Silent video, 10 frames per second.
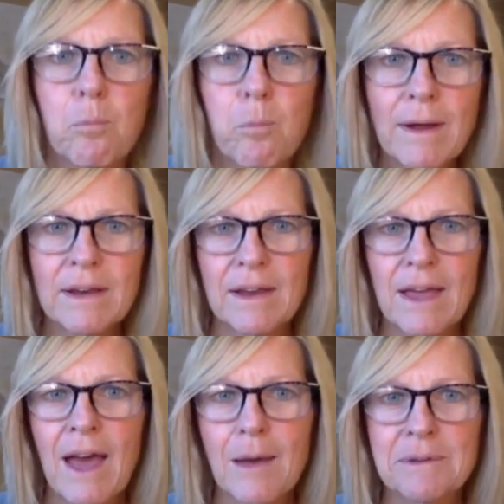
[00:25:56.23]
What
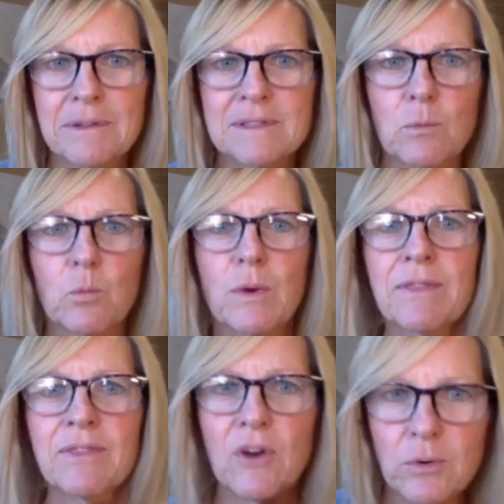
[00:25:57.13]
happens
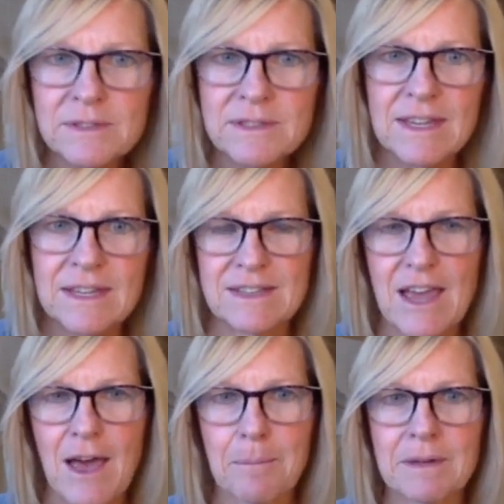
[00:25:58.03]
when those things
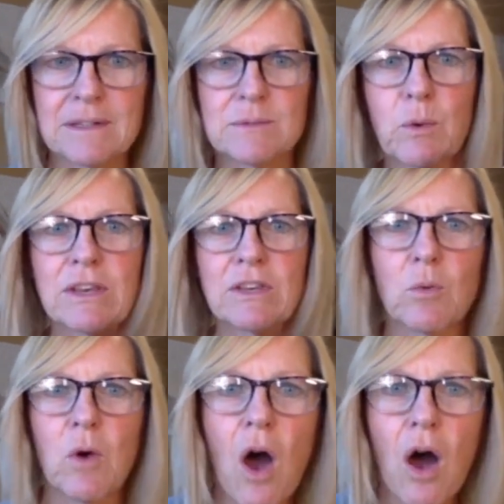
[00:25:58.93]
happen is when
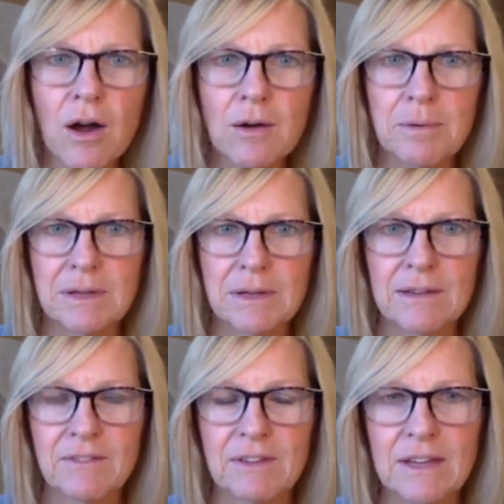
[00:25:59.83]
you are
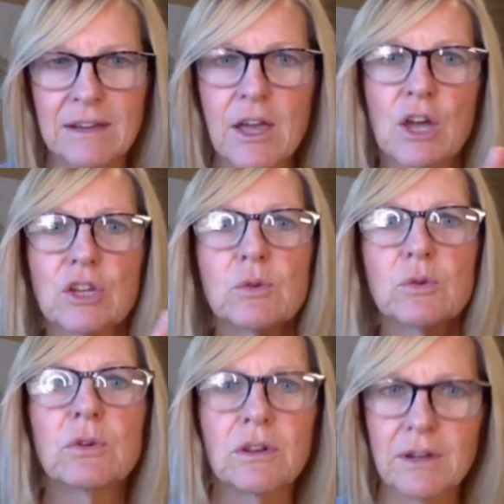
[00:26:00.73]
believing, you
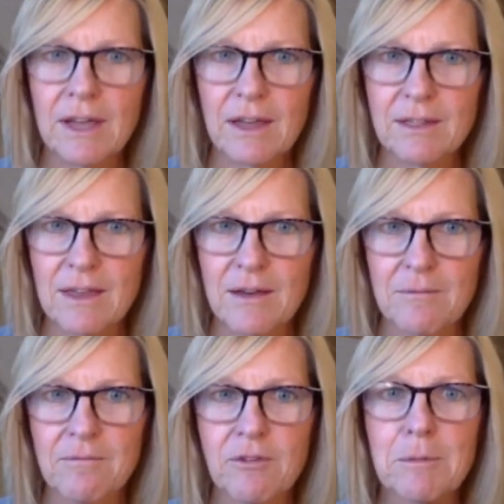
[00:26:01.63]
look at
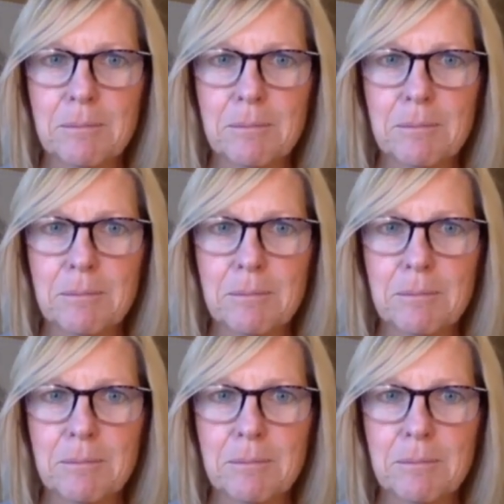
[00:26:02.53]
them from a